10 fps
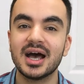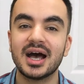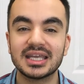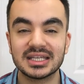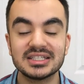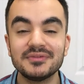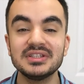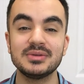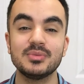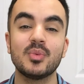I can definitely
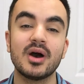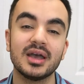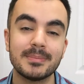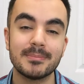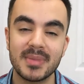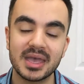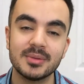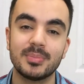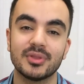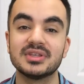see why it
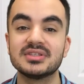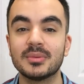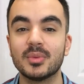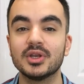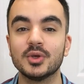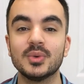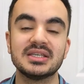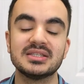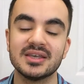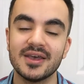may bother someone who
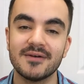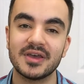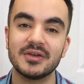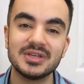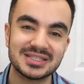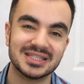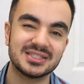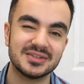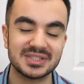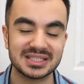is very
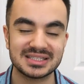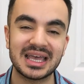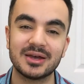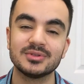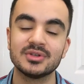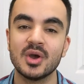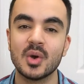sensitive to sound